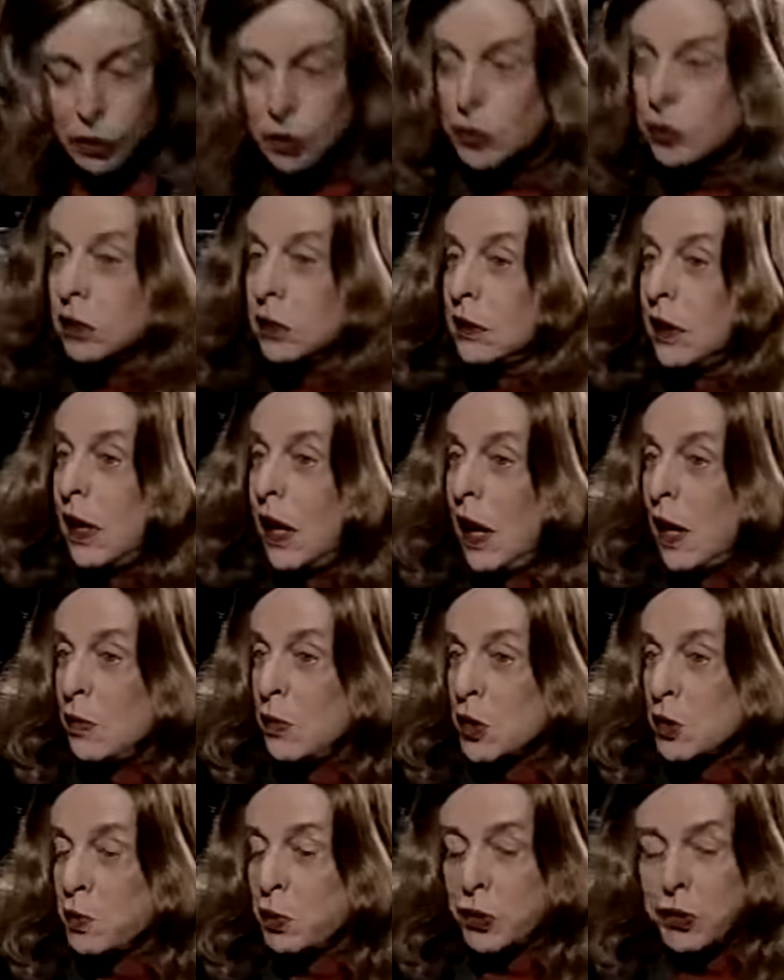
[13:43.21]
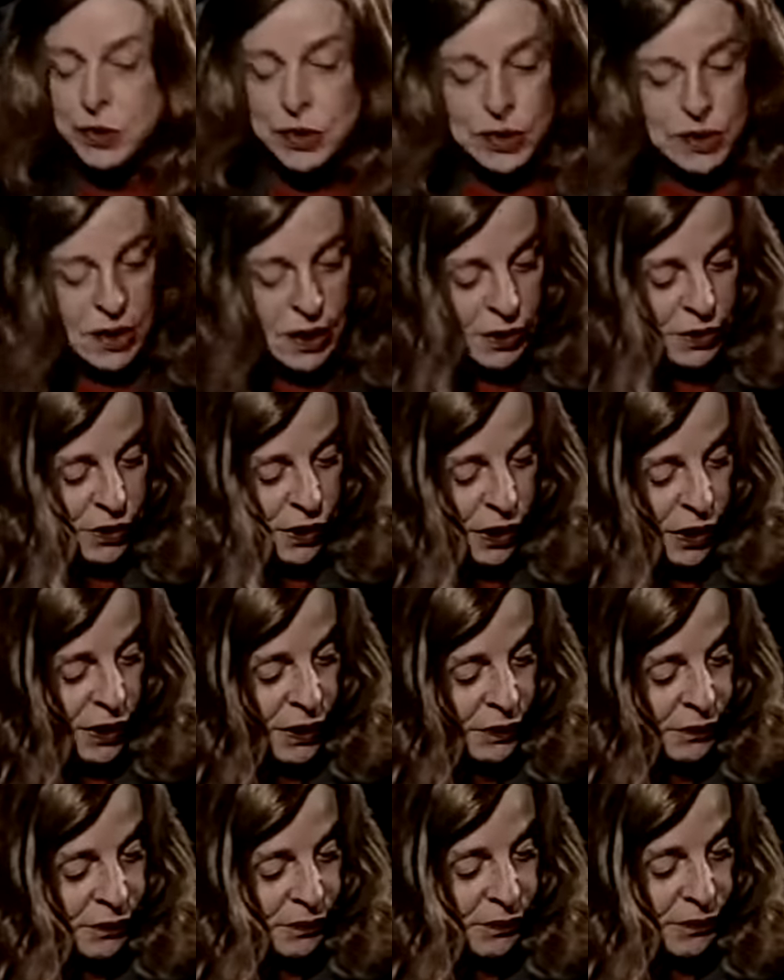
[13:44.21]
Oh! I must put this oh.
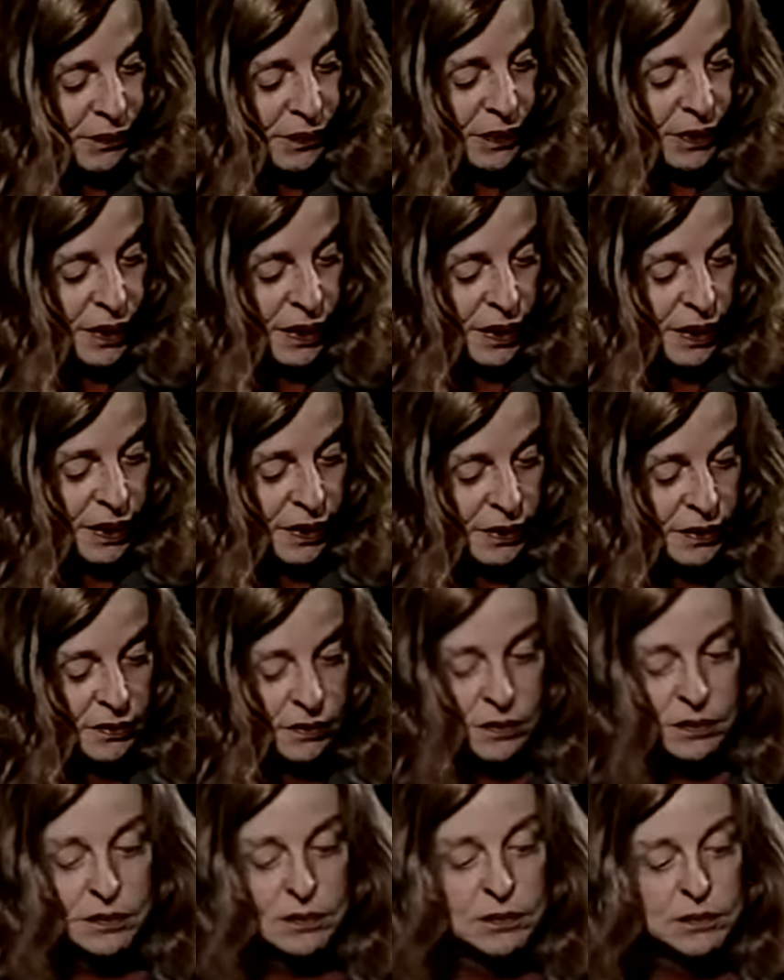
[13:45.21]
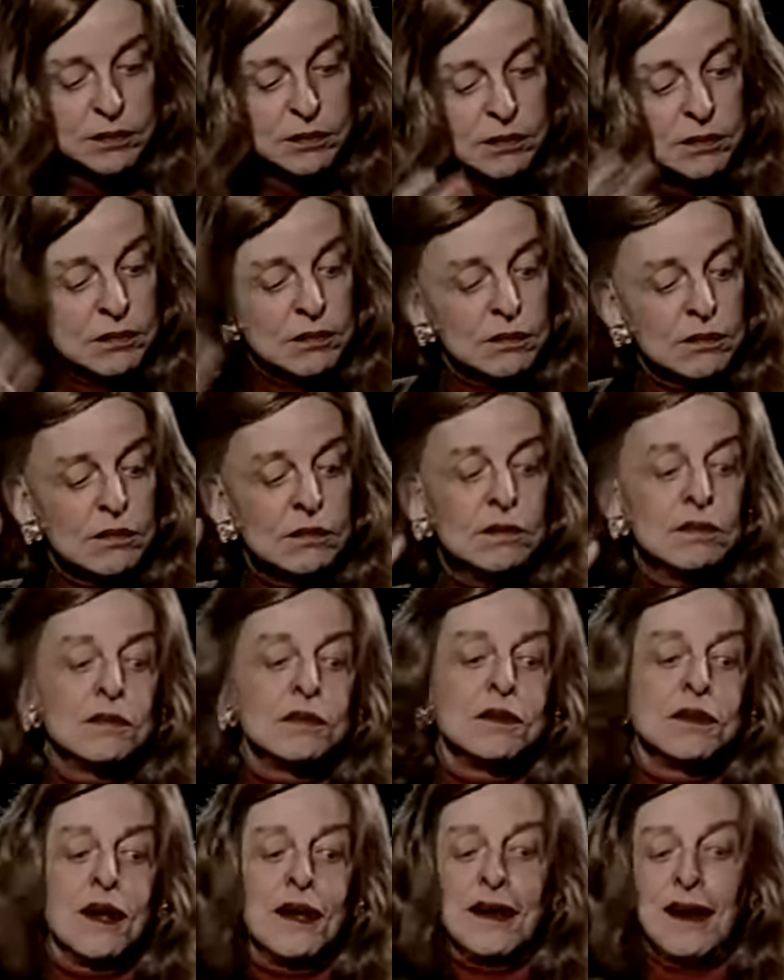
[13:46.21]
on, darling. Looks like you had one of your
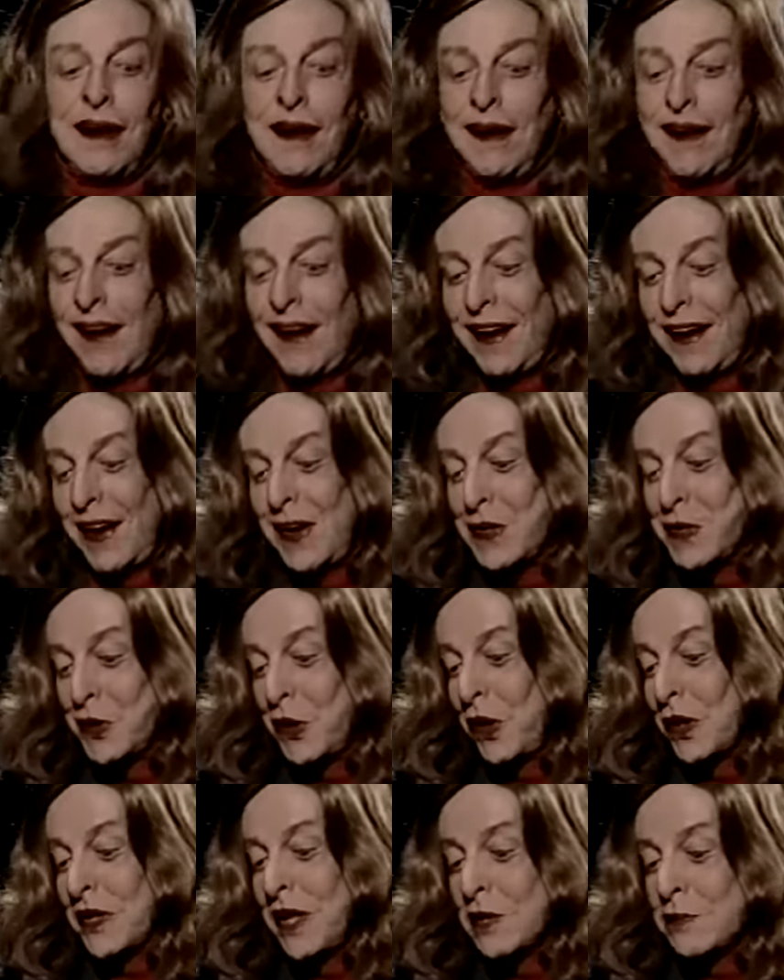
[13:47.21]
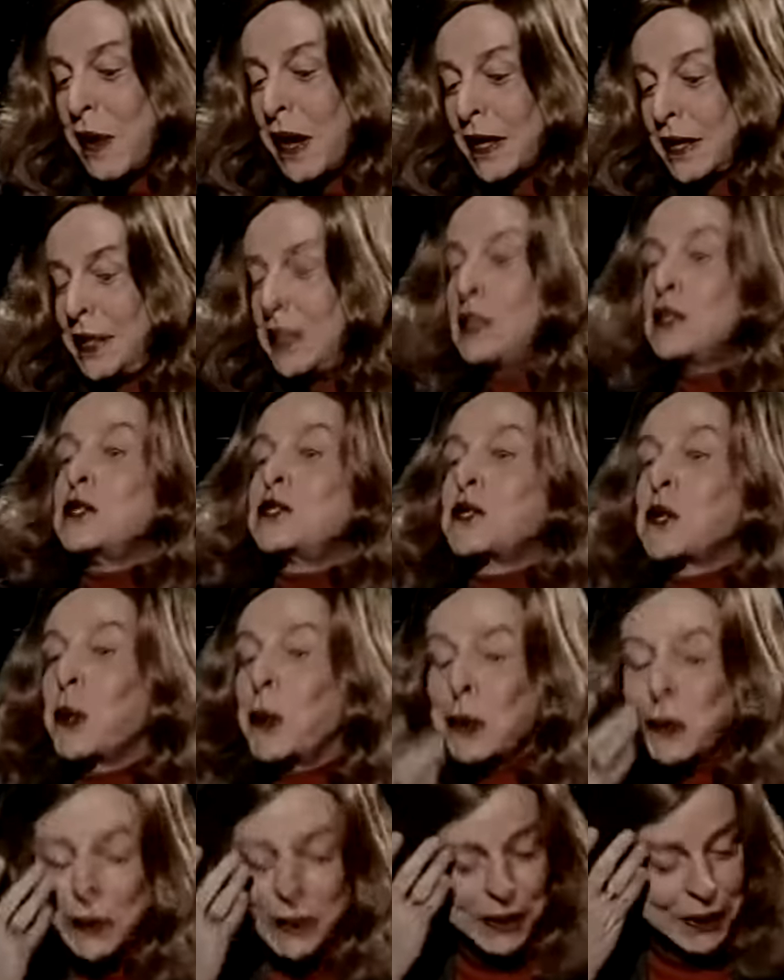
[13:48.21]
gallstones removed. no, that's my
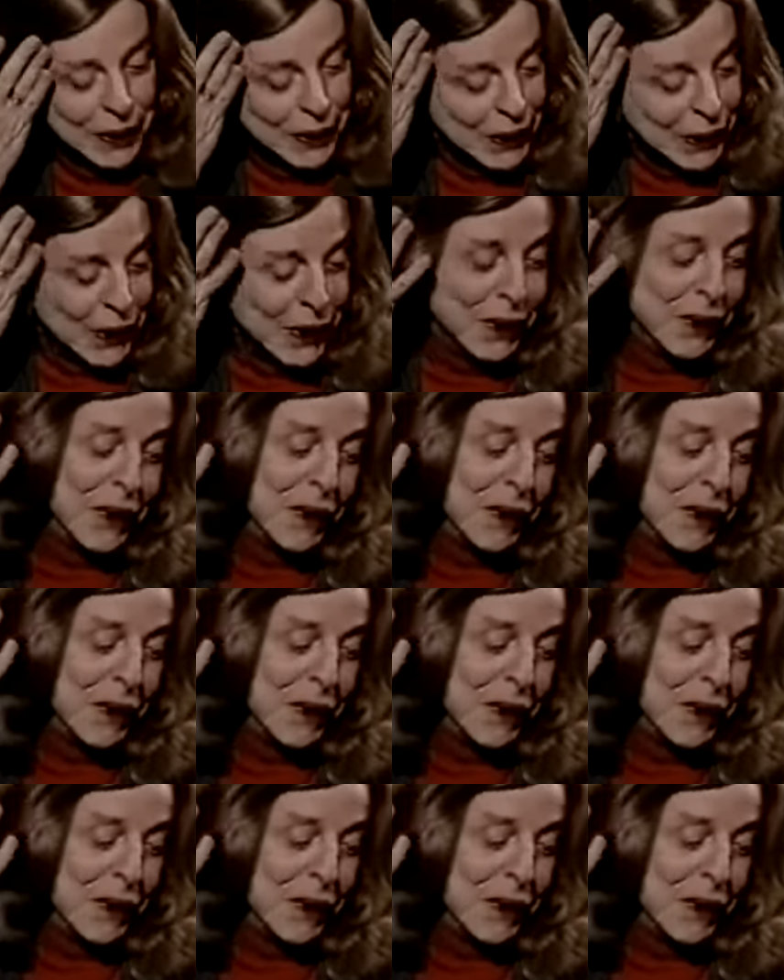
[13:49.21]
kidney stone.